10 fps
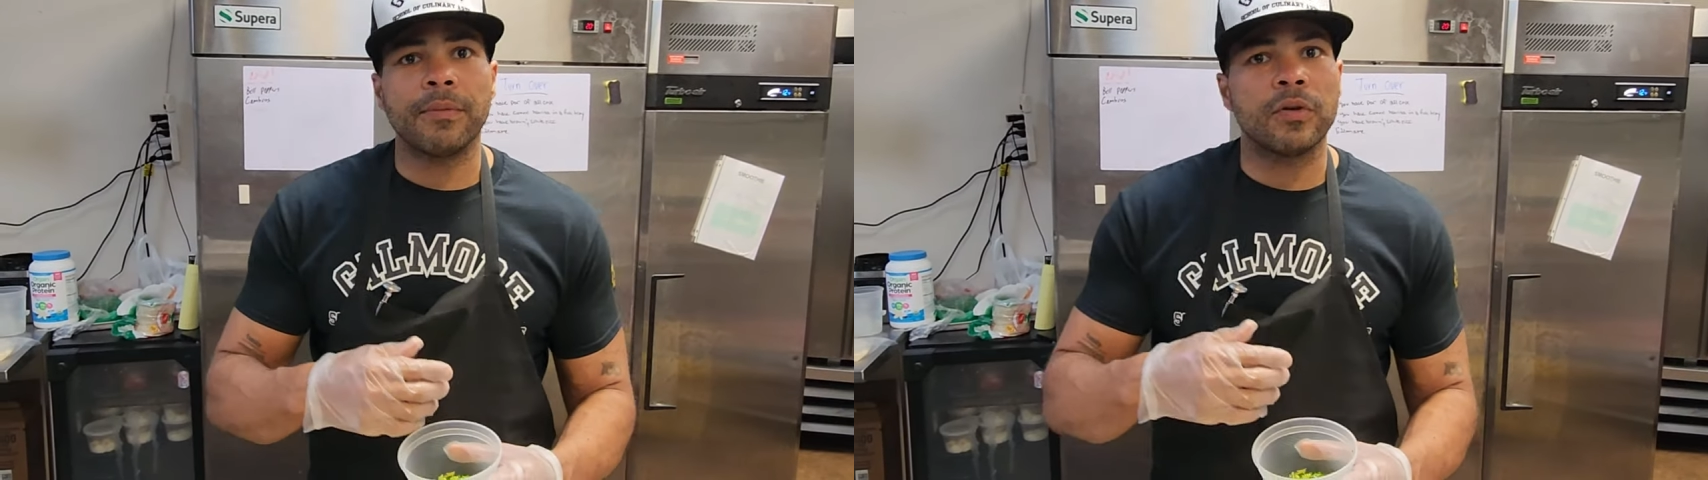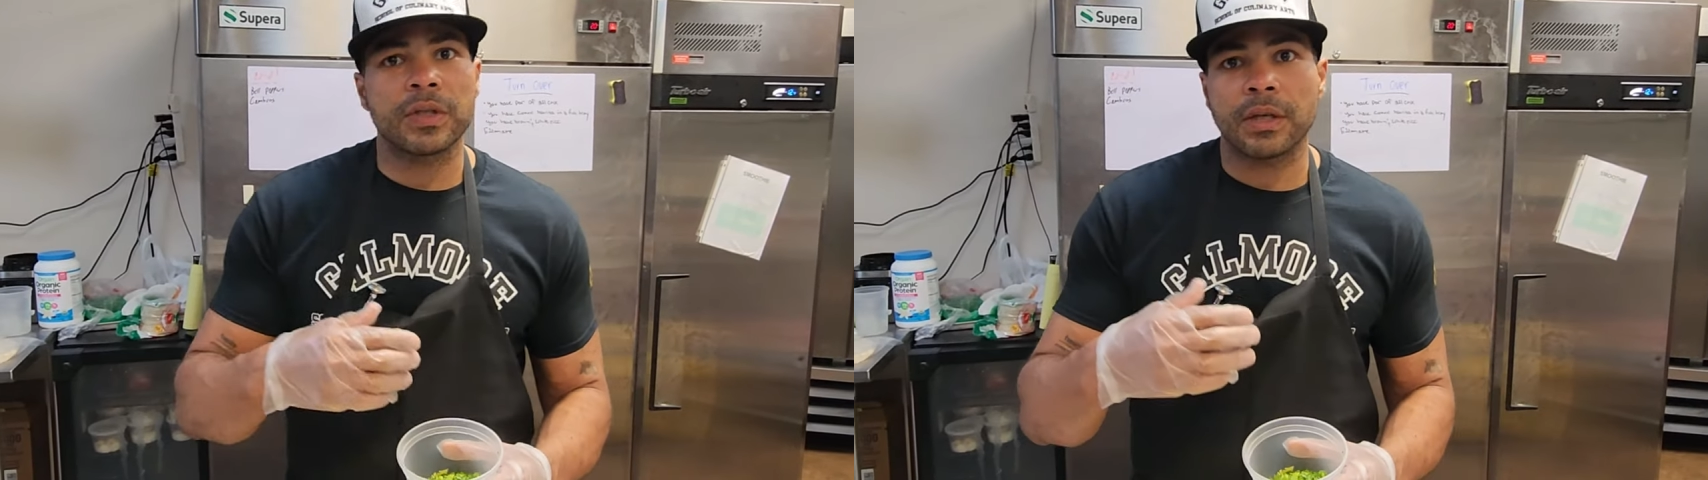
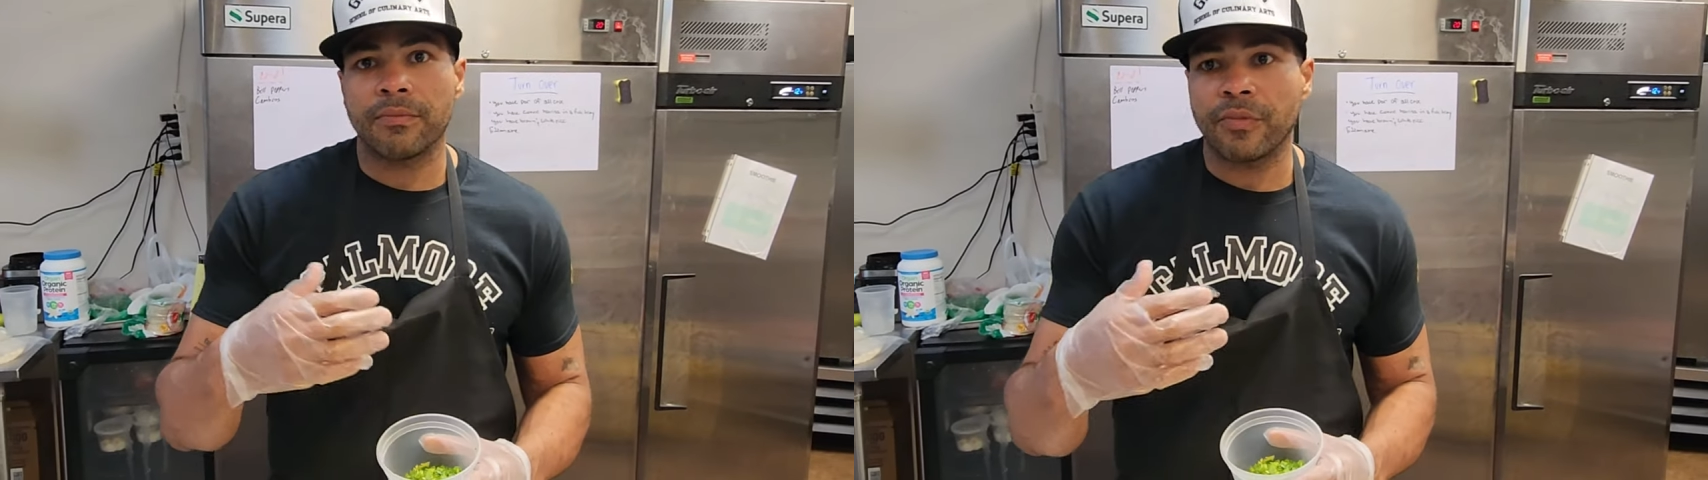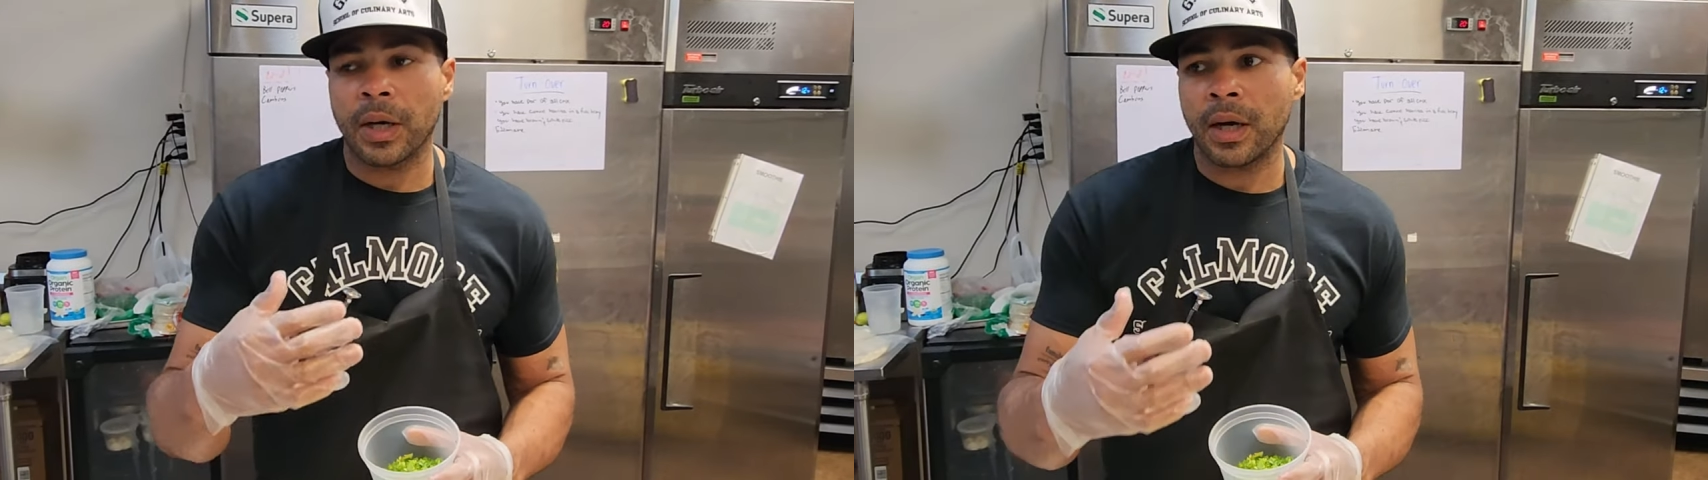use
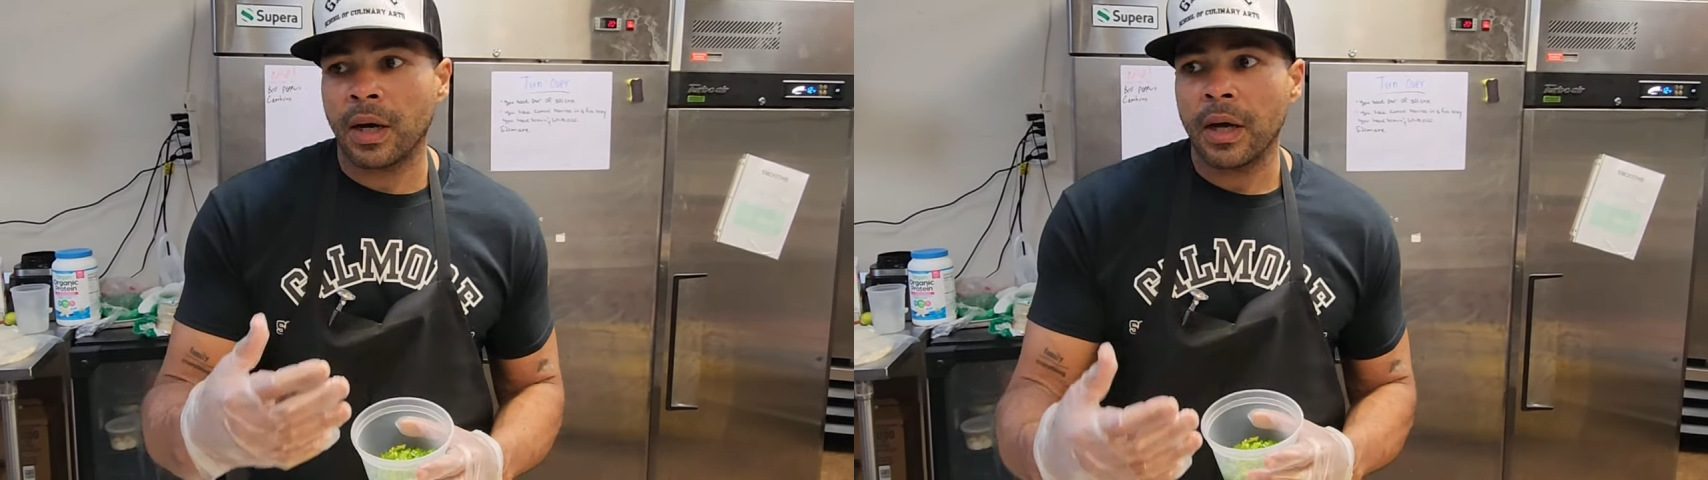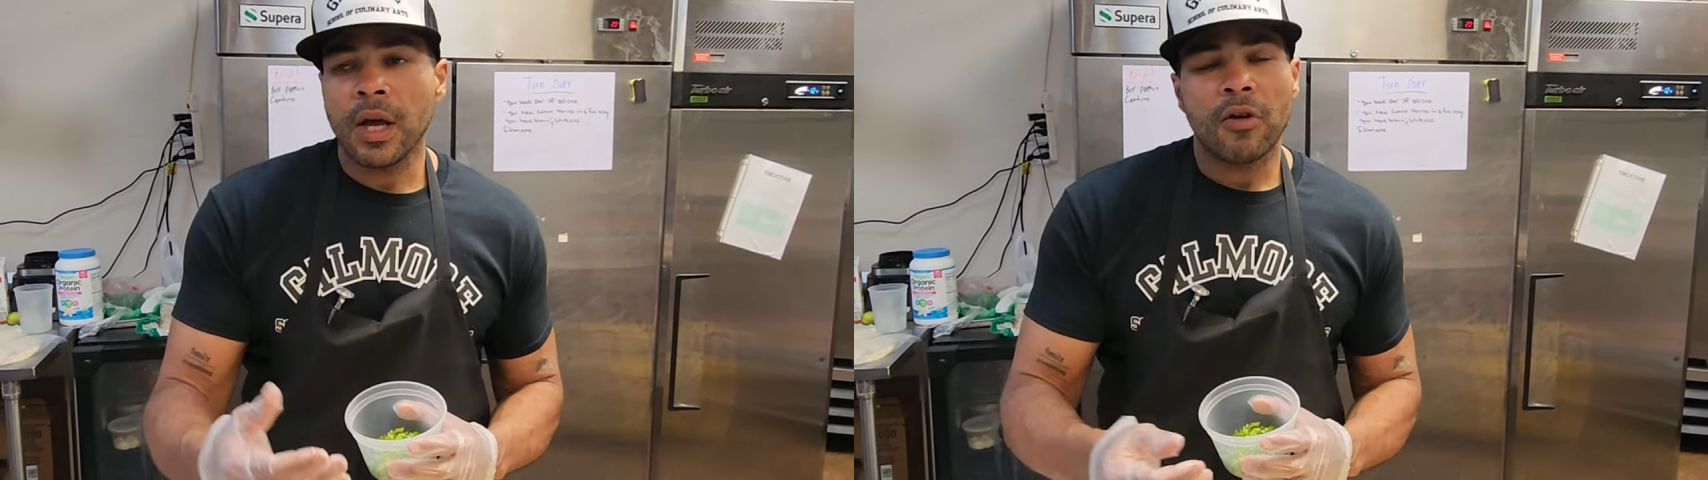some
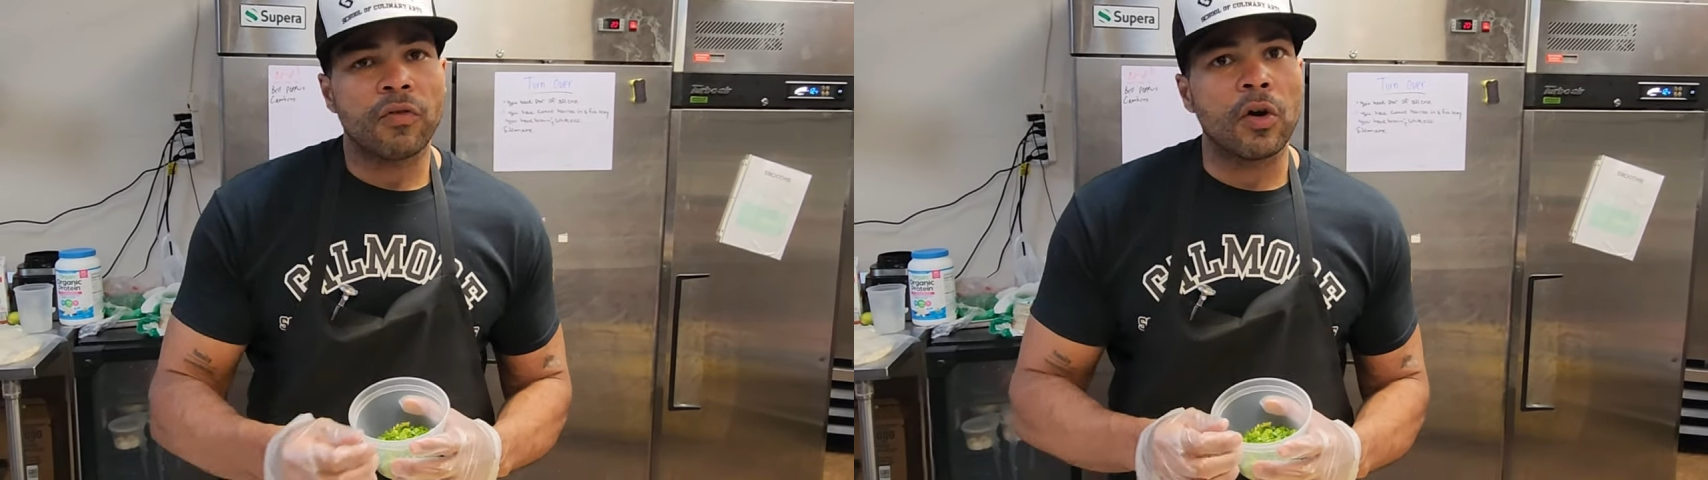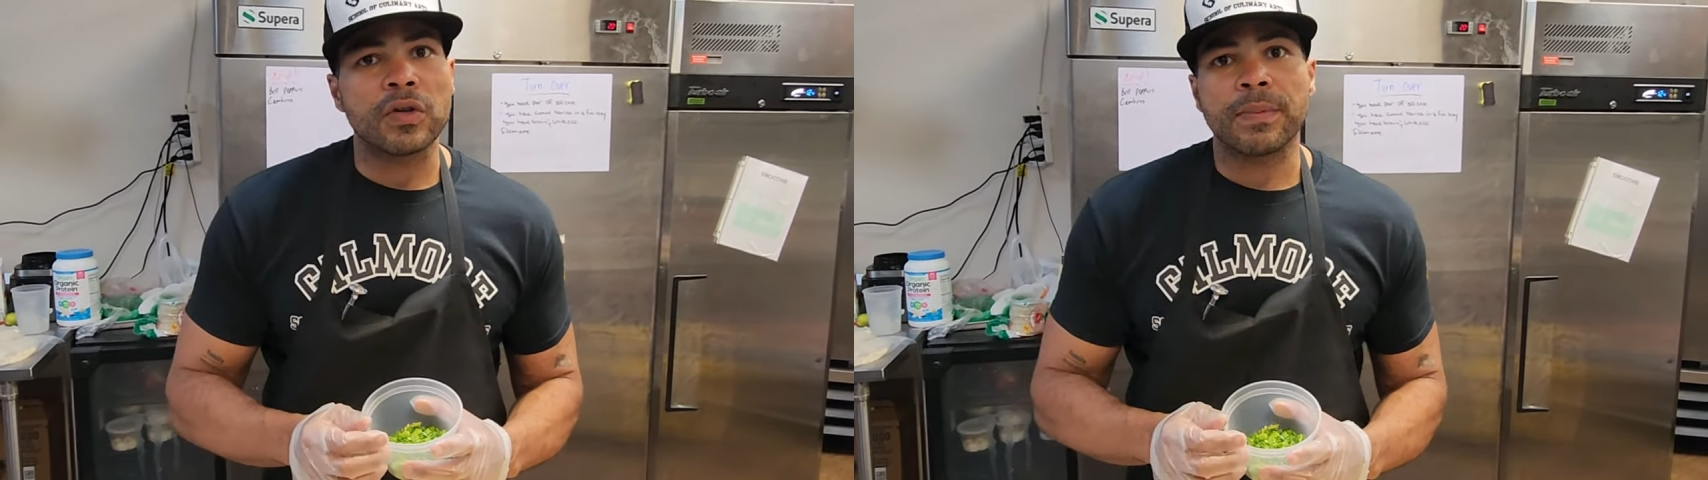
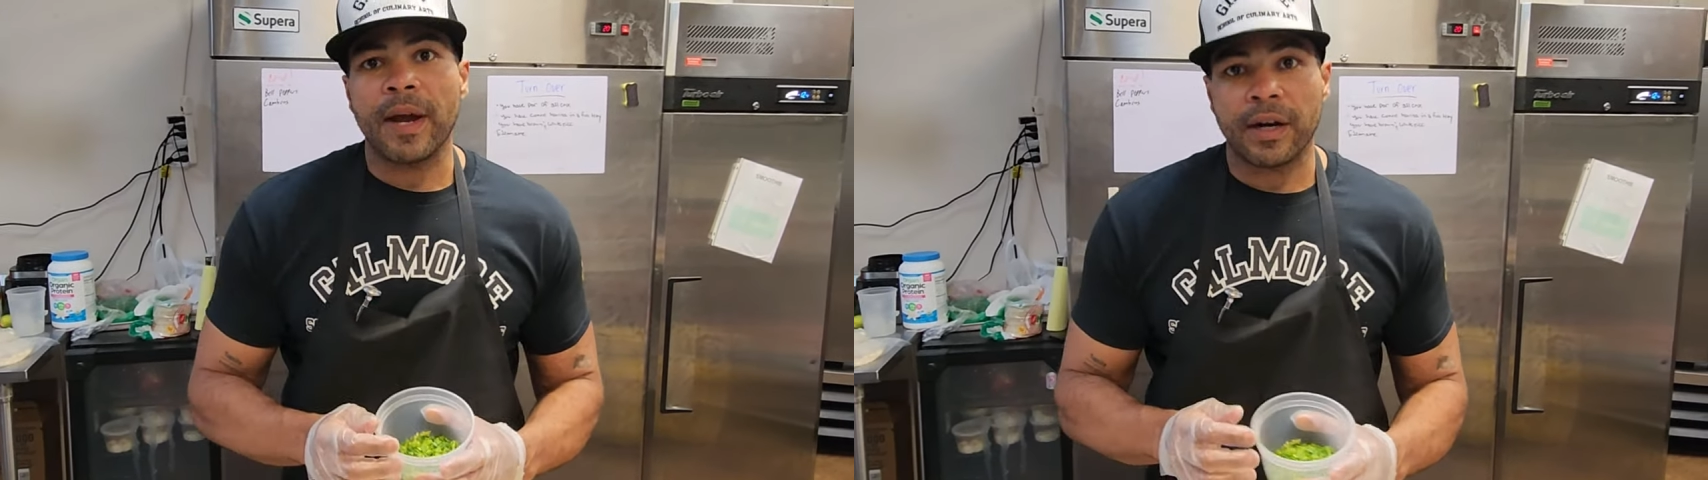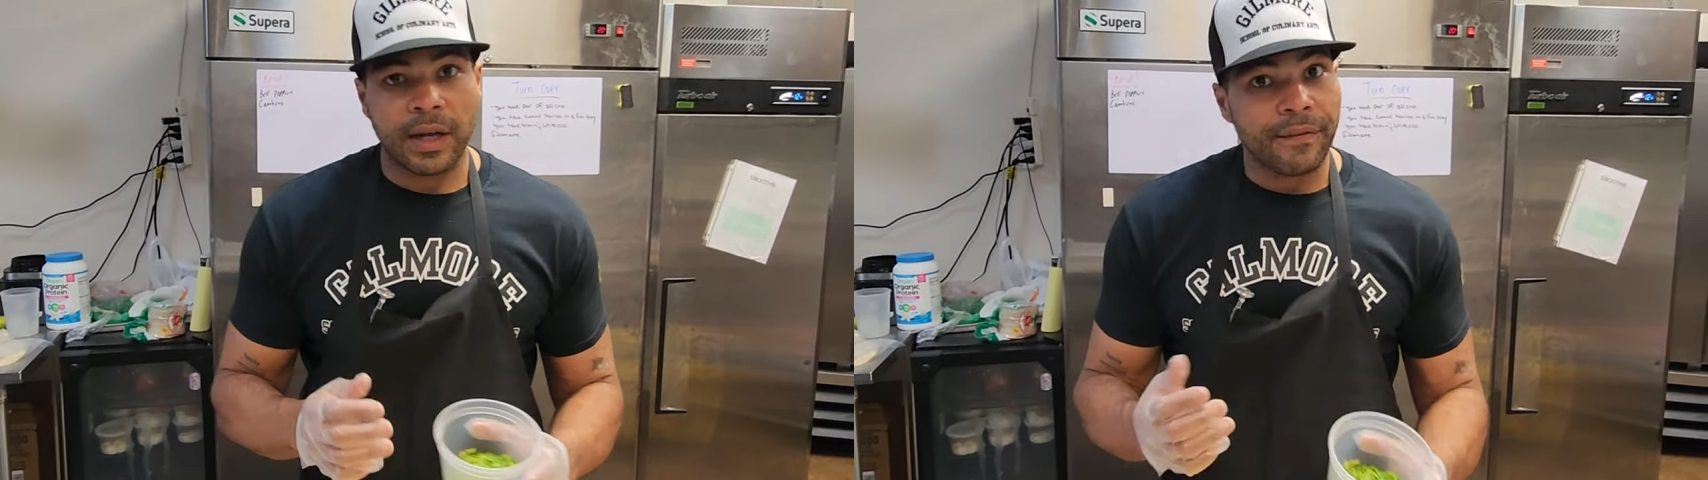
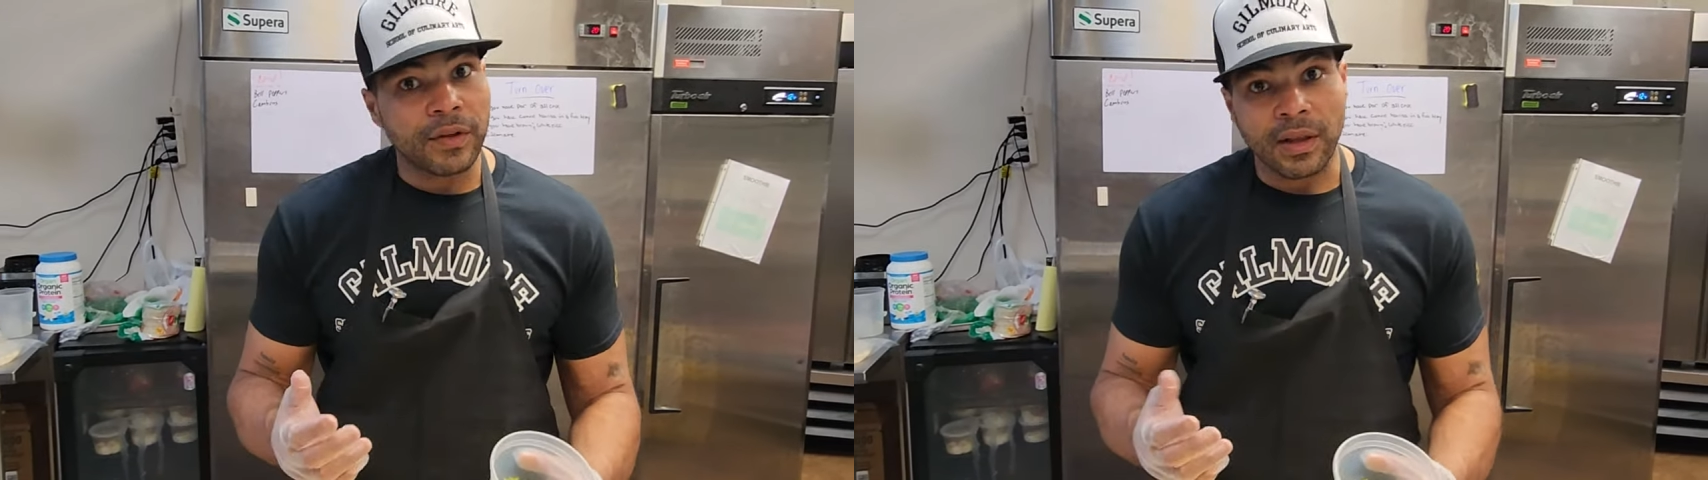rosemary if you